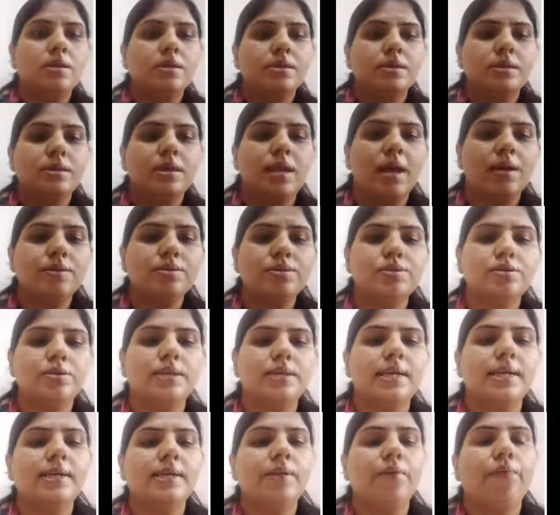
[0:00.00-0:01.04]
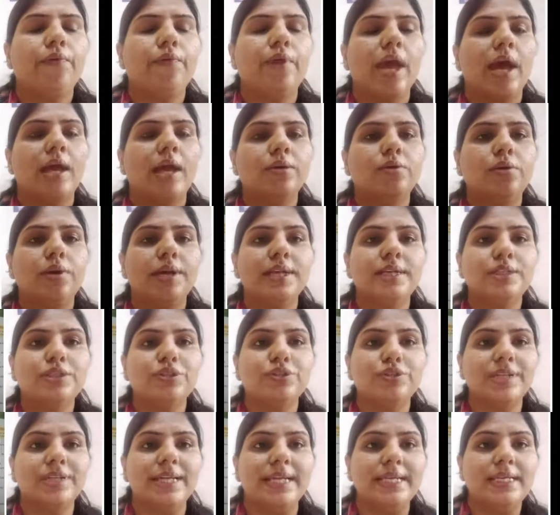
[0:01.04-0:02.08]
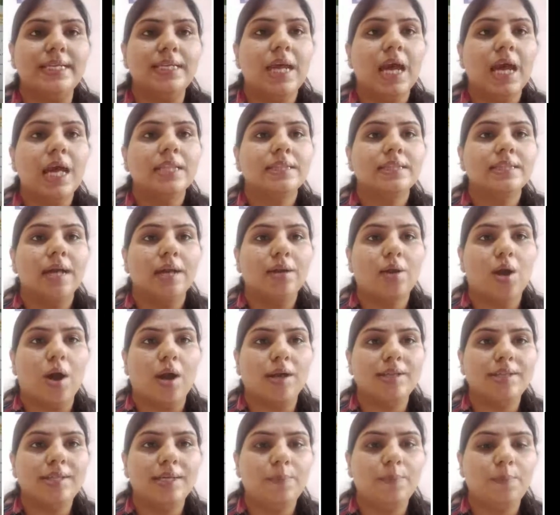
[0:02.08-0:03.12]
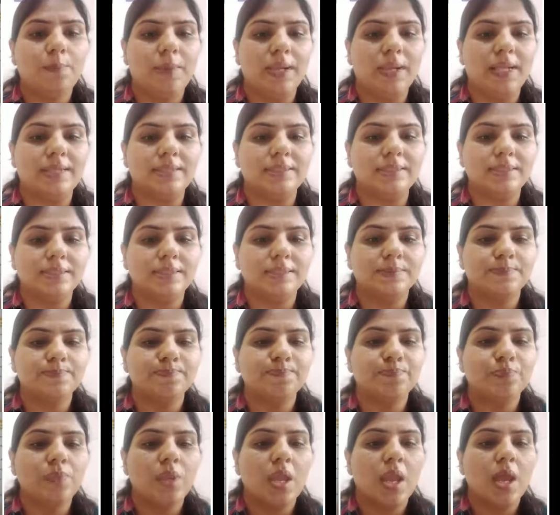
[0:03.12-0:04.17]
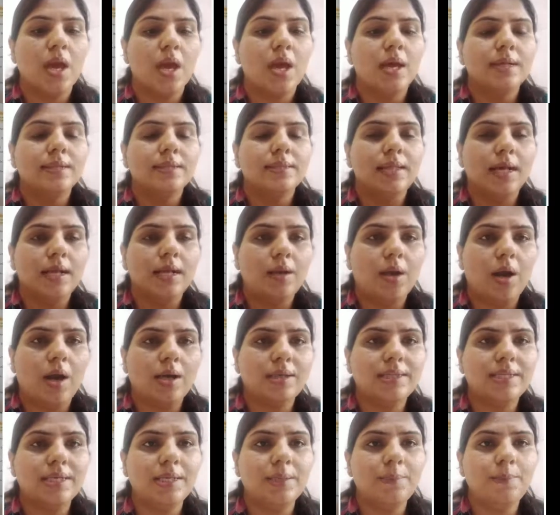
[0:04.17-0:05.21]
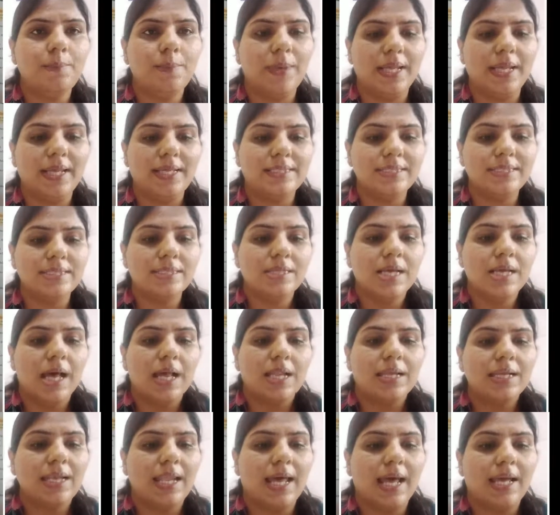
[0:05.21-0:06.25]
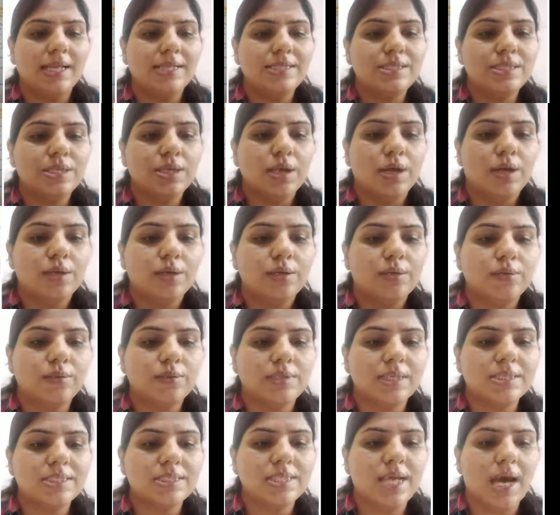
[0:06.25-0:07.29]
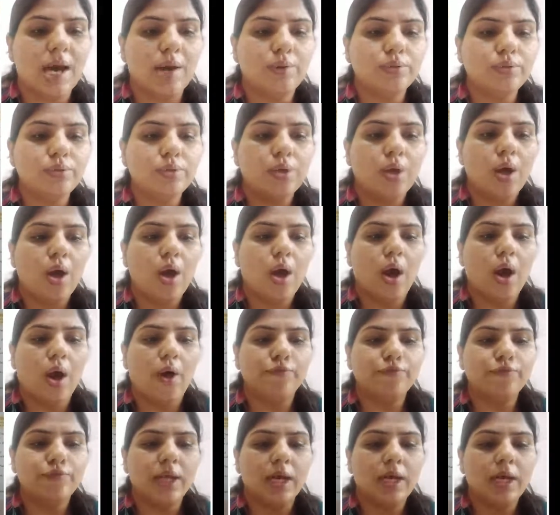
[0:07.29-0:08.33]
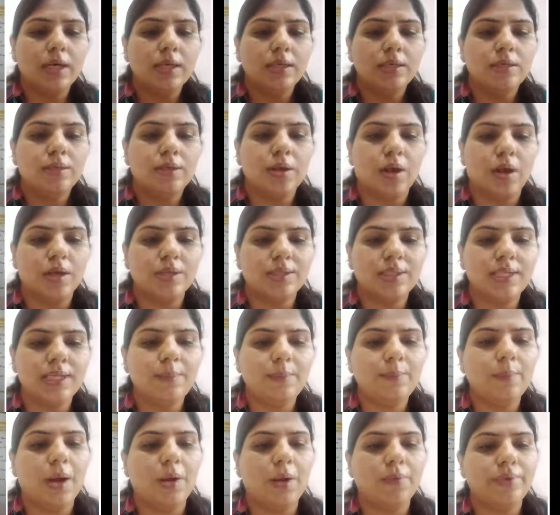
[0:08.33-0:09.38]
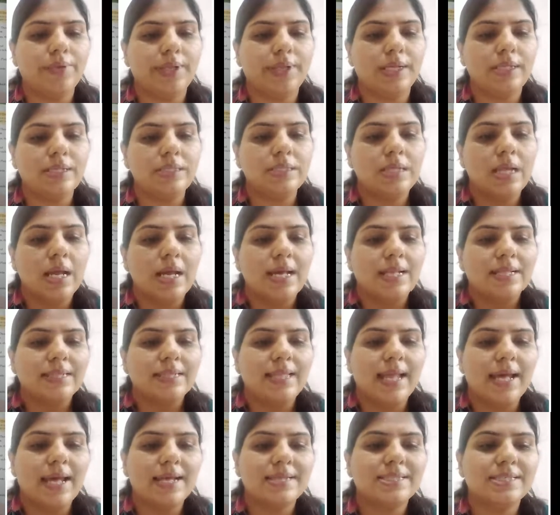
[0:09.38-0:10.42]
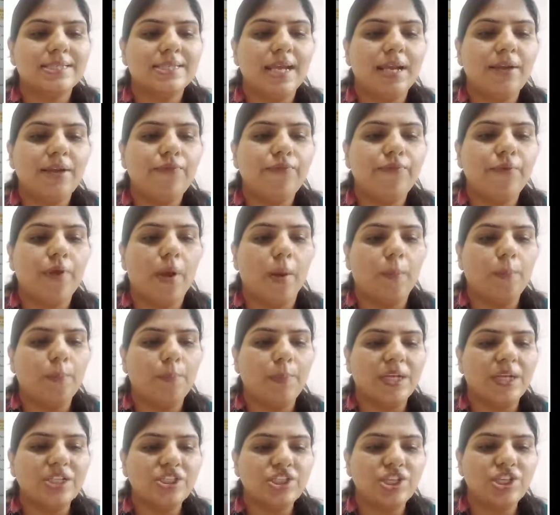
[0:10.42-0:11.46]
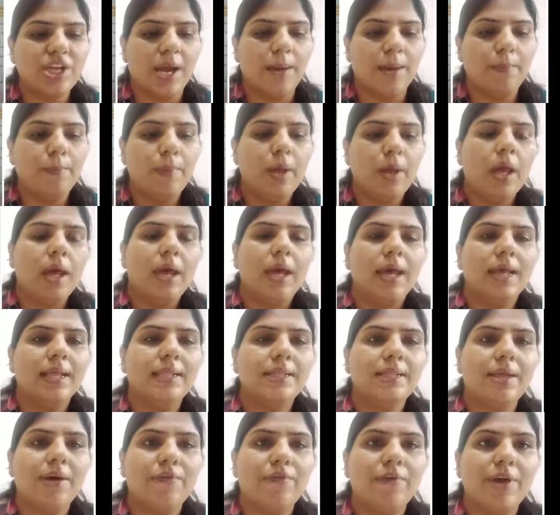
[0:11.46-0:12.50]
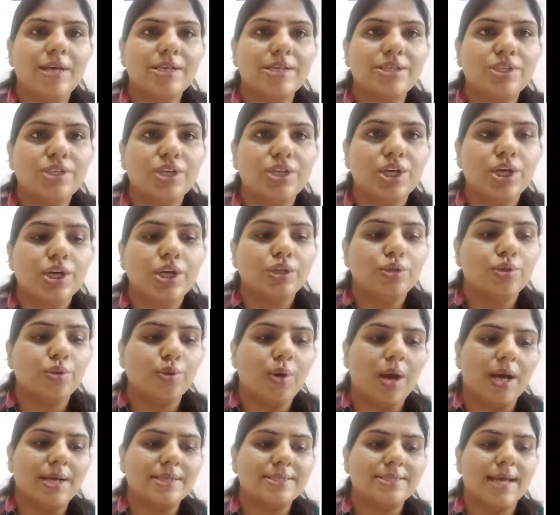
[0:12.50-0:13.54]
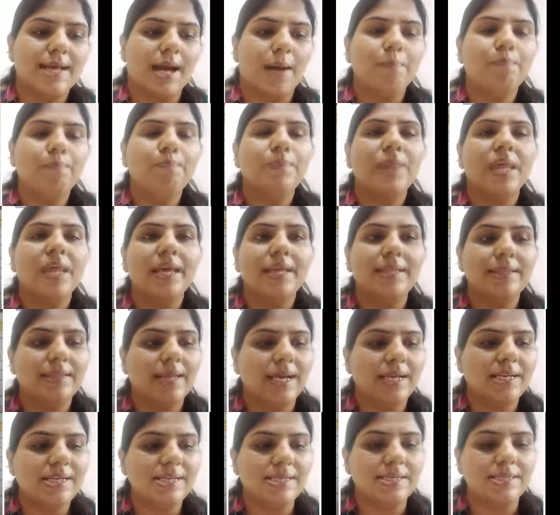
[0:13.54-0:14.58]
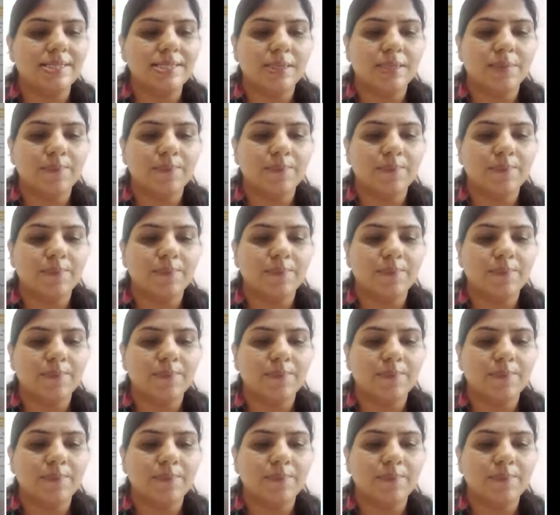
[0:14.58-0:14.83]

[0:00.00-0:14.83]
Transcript: Now student, we are going to read the northern plains. The northern plains lies to the south of the northern mountain. They extend from Punjab in the west to Assam in the east.